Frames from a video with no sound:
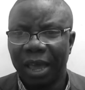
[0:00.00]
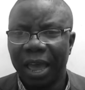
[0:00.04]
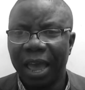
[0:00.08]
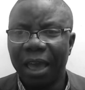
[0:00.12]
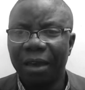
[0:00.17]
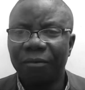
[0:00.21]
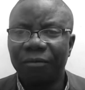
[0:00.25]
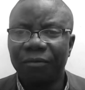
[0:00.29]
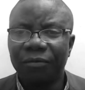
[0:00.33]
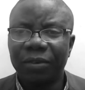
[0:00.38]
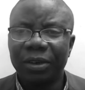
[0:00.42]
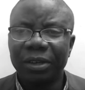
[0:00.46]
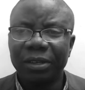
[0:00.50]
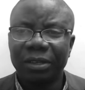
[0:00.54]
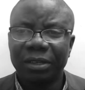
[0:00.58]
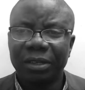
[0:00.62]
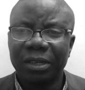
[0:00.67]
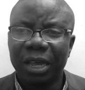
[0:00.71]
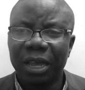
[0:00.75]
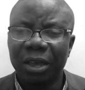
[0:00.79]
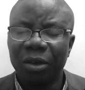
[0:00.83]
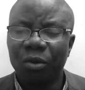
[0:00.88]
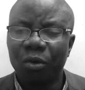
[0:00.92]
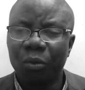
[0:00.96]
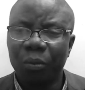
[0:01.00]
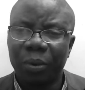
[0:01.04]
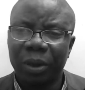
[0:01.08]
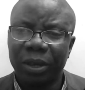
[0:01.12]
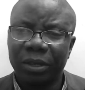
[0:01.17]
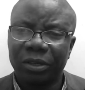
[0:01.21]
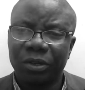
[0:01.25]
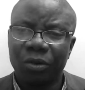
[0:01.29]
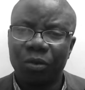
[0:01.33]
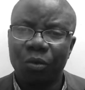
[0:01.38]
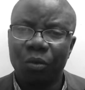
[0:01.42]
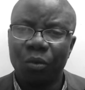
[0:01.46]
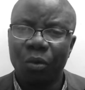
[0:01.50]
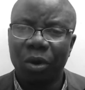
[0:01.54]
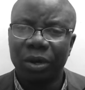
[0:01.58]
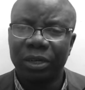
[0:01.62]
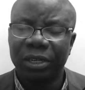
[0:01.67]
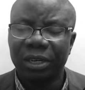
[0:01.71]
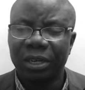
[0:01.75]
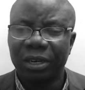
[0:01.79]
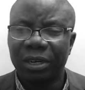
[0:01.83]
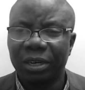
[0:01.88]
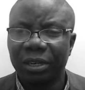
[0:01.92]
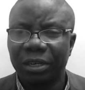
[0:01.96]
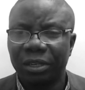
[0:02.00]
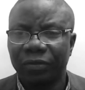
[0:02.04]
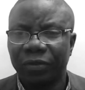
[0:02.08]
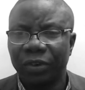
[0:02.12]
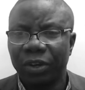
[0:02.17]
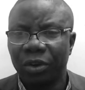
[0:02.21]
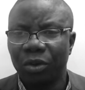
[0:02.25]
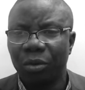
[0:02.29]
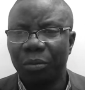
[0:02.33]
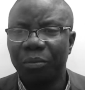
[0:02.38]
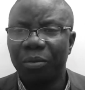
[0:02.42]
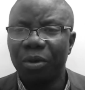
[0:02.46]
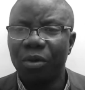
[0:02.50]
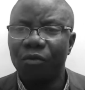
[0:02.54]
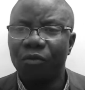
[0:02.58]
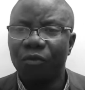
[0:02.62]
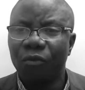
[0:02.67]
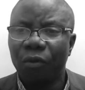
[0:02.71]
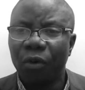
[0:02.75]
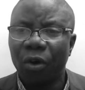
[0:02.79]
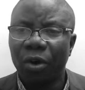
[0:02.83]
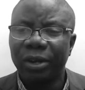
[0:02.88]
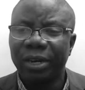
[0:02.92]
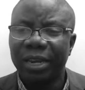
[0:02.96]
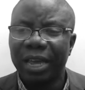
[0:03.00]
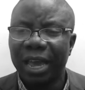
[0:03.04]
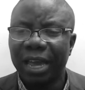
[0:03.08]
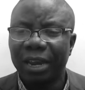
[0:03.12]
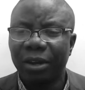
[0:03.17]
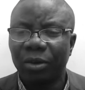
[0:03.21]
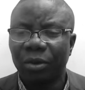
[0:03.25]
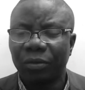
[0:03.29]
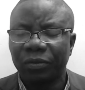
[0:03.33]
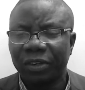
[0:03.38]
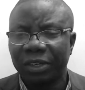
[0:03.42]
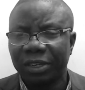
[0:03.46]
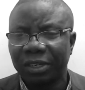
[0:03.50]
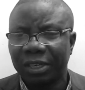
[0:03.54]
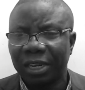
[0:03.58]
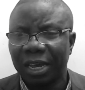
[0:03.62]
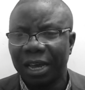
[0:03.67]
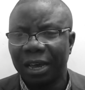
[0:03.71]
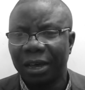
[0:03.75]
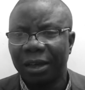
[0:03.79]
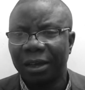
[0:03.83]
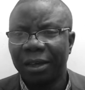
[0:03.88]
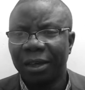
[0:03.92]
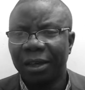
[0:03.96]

every single person watching this video, before the end of this year,